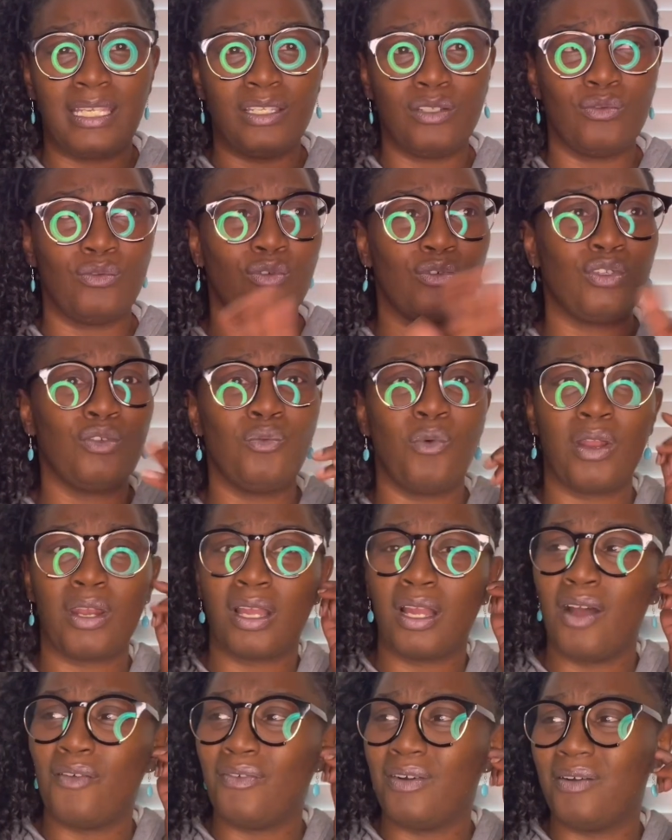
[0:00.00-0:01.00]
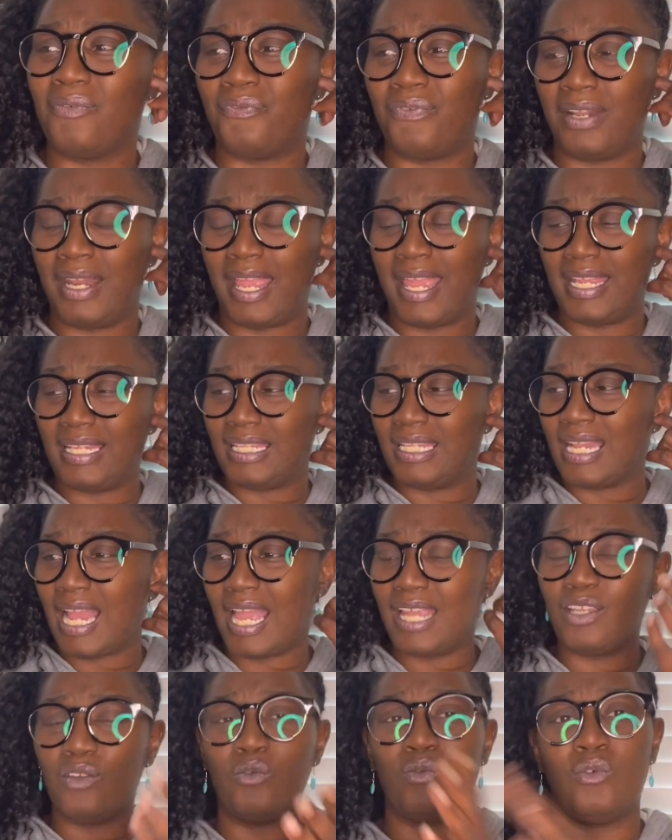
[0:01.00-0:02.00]
You know, you want to cover up for that. Now
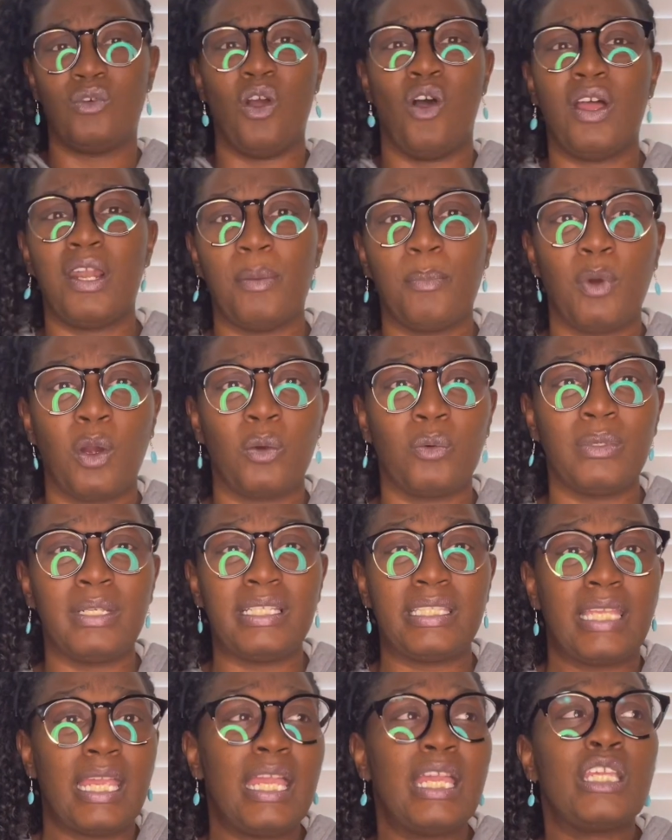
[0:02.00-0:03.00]
you going to Maurice.